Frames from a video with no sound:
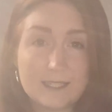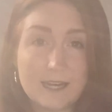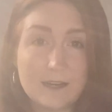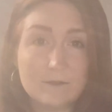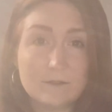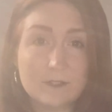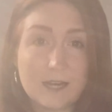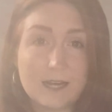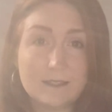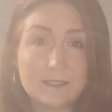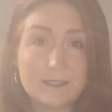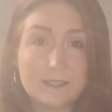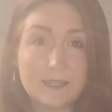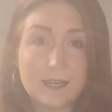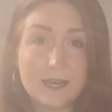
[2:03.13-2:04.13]
Outlook
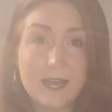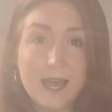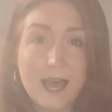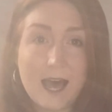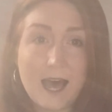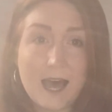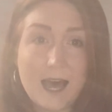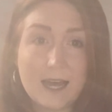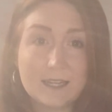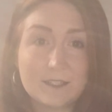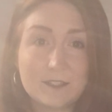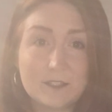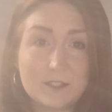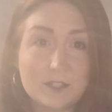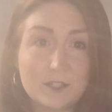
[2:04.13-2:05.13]
calendar
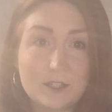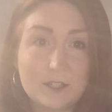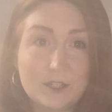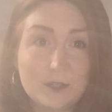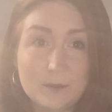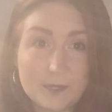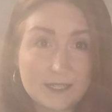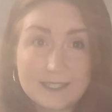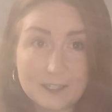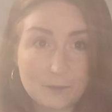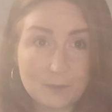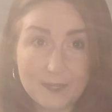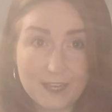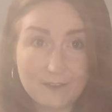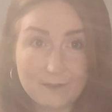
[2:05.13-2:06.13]
and you can still
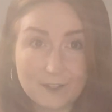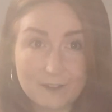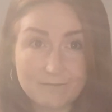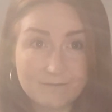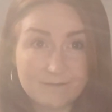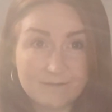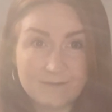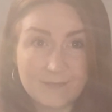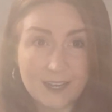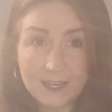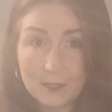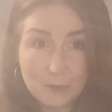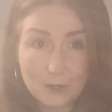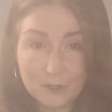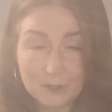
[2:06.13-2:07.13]
be given an
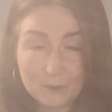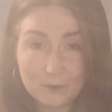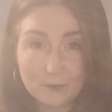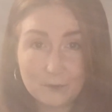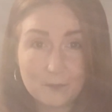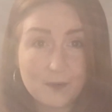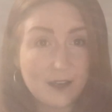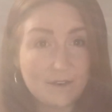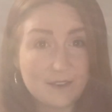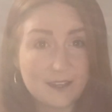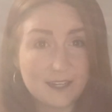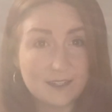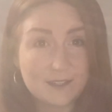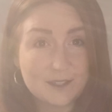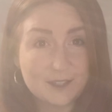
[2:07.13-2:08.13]
impossible number of
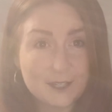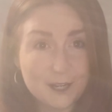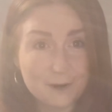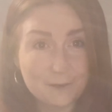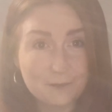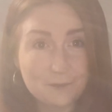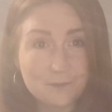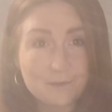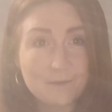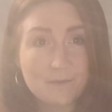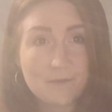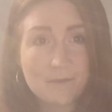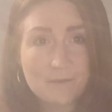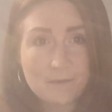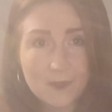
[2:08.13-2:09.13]
things to do.
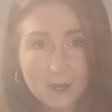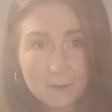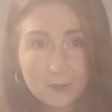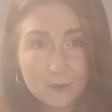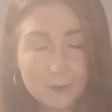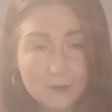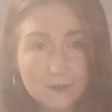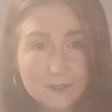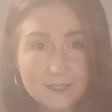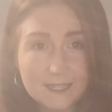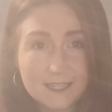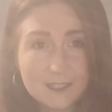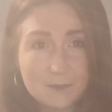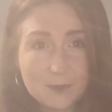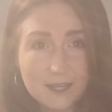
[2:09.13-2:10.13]
I'm going to pause
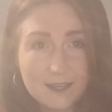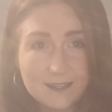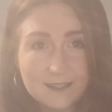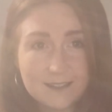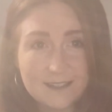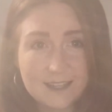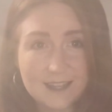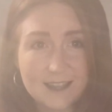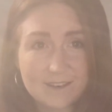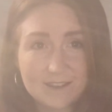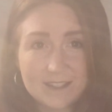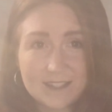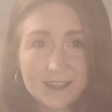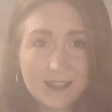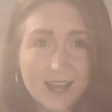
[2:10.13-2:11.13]
this because there
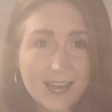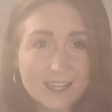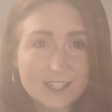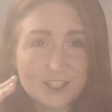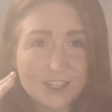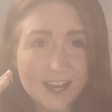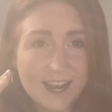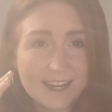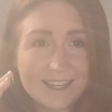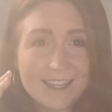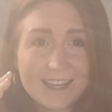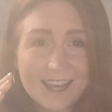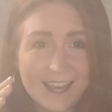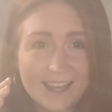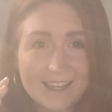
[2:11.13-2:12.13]
is light
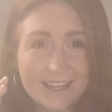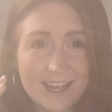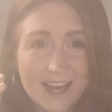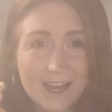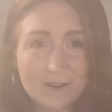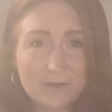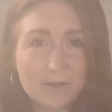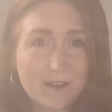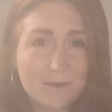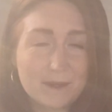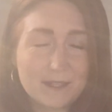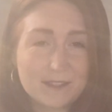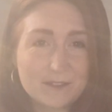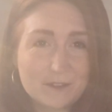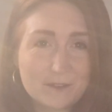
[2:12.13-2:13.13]
shining in, and although
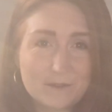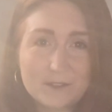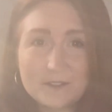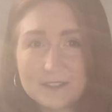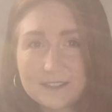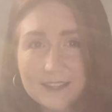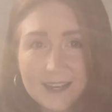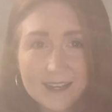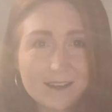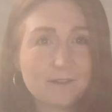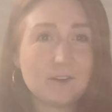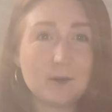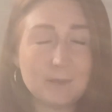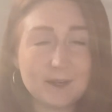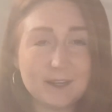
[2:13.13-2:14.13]
it sort of looks like I've
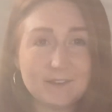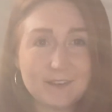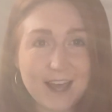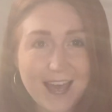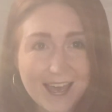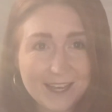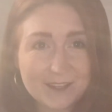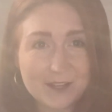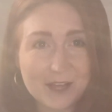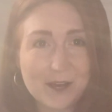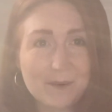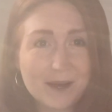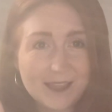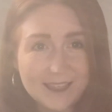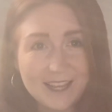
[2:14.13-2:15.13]
got a bit of a
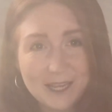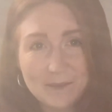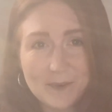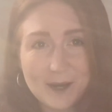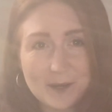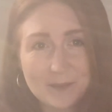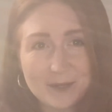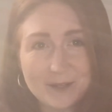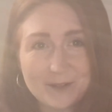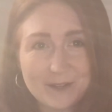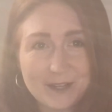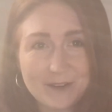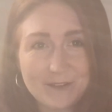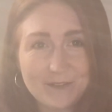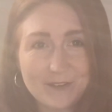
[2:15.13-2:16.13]
halo, I think it might be
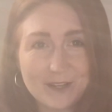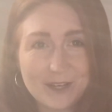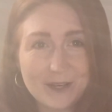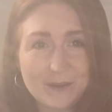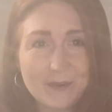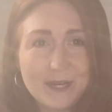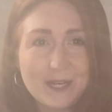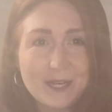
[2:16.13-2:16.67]
annoying for you